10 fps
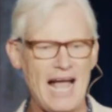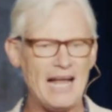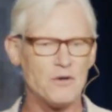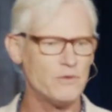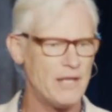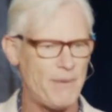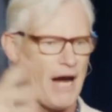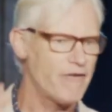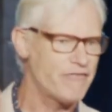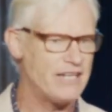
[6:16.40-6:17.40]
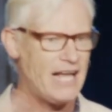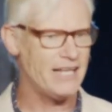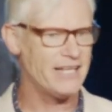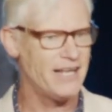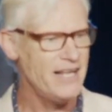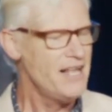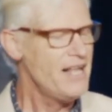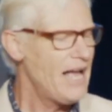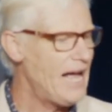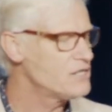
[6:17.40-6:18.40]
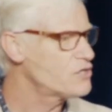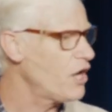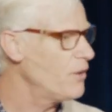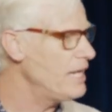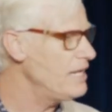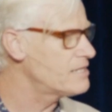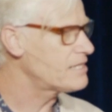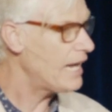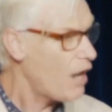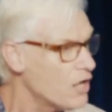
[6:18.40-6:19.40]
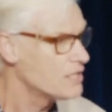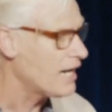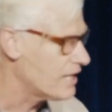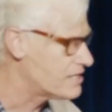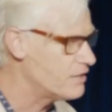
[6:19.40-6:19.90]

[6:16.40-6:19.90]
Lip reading: had all their paraphernalia. And so he's saying, oh, Douglas.